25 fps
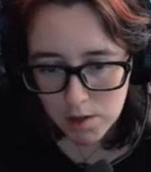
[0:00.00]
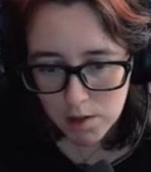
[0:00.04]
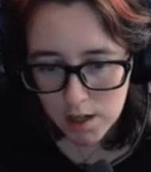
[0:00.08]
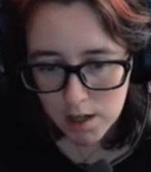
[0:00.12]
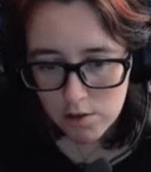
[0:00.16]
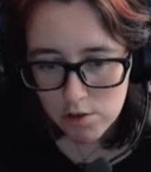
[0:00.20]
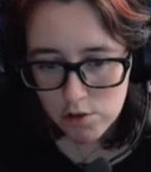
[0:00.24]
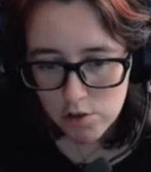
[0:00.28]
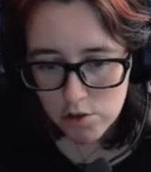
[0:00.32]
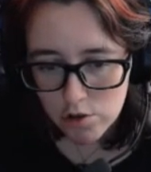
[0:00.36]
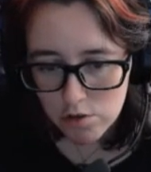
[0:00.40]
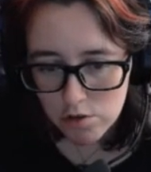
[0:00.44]

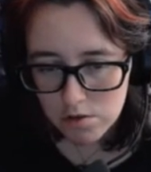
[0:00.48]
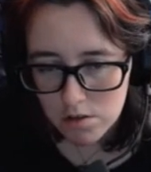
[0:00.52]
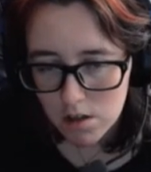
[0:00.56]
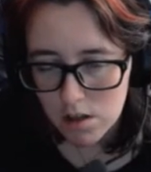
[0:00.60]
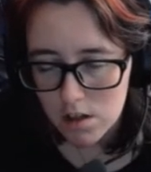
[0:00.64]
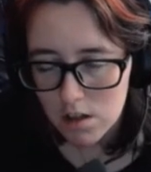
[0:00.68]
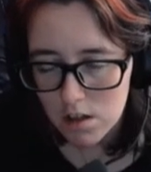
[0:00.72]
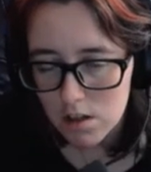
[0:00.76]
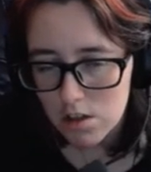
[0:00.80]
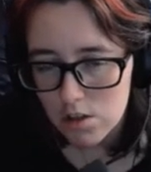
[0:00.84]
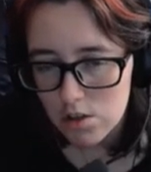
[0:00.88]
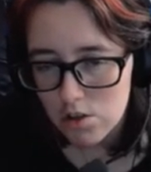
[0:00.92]
Irish or
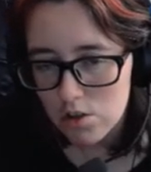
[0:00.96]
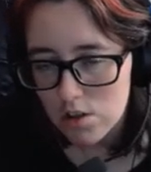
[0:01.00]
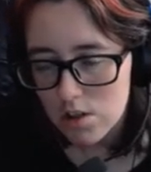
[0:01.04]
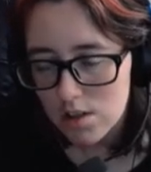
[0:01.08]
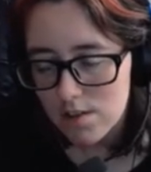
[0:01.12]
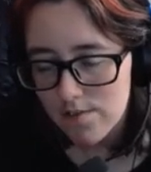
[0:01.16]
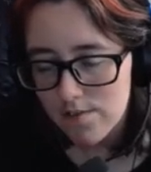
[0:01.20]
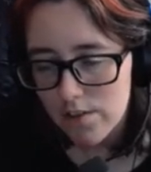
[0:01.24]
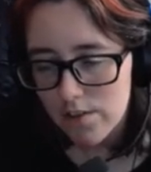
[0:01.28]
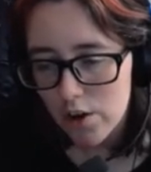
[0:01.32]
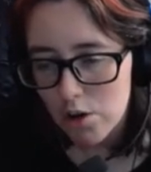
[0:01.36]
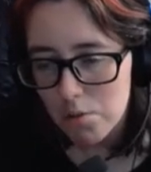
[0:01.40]
Scottish.
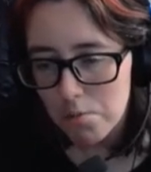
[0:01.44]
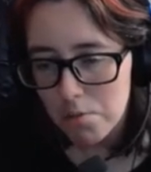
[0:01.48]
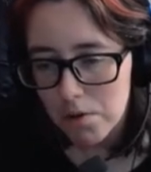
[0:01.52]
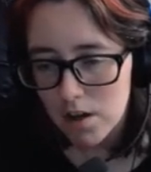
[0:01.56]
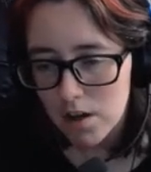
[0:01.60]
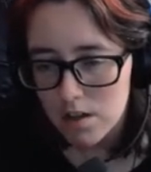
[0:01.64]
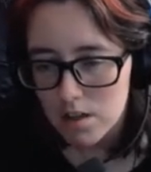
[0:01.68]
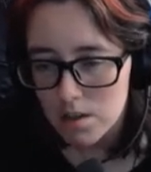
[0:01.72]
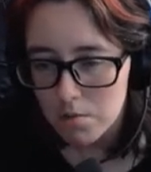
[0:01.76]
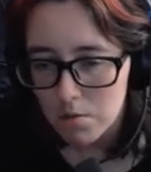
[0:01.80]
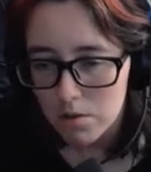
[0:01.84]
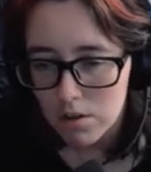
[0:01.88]
It's very
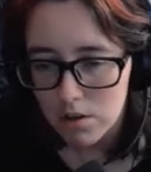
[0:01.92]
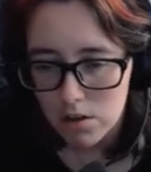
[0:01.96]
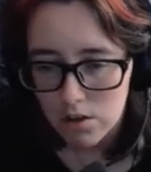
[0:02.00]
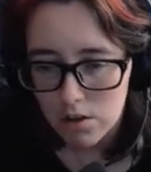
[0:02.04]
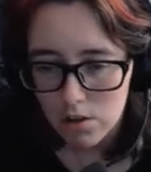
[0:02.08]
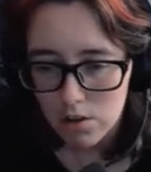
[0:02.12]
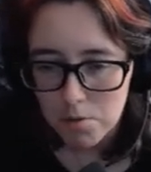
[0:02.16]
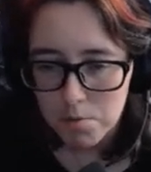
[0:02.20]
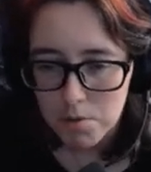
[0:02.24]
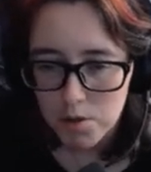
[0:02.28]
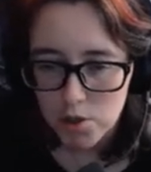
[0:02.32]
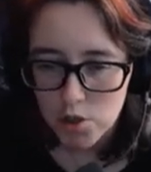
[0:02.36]
possible
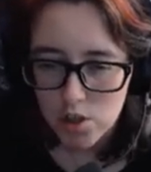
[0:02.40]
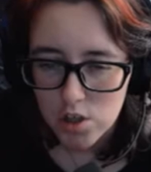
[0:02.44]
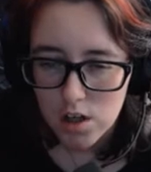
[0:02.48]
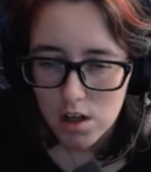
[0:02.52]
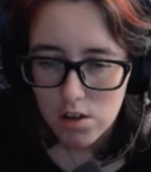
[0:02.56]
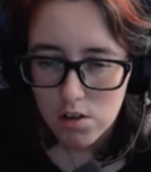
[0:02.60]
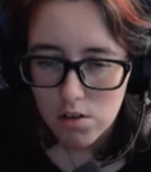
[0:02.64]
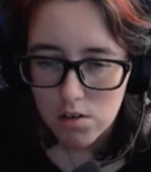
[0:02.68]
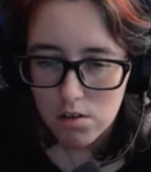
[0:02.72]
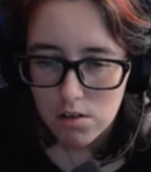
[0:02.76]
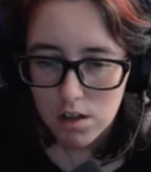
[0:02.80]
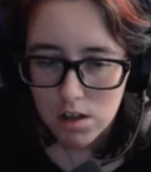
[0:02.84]
that there are a bunch of
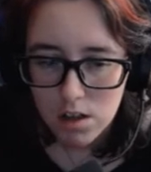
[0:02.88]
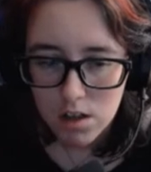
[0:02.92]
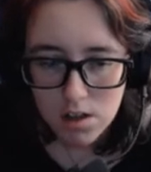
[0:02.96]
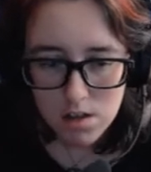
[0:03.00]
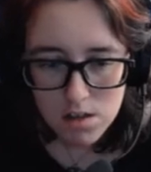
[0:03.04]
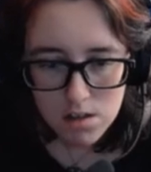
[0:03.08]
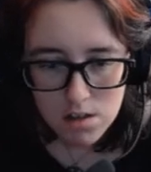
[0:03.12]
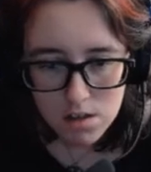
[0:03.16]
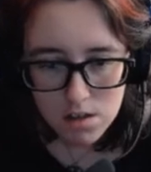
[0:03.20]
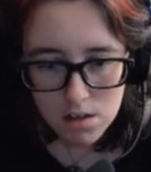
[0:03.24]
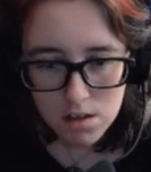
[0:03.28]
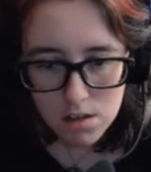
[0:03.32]
other
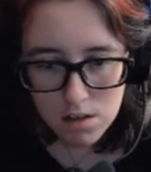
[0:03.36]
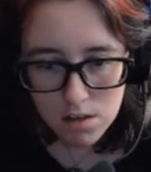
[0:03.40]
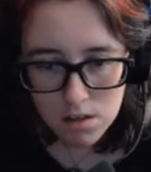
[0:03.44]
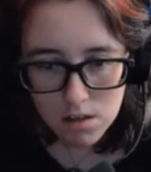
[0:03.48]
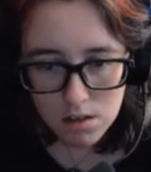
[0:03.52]
things.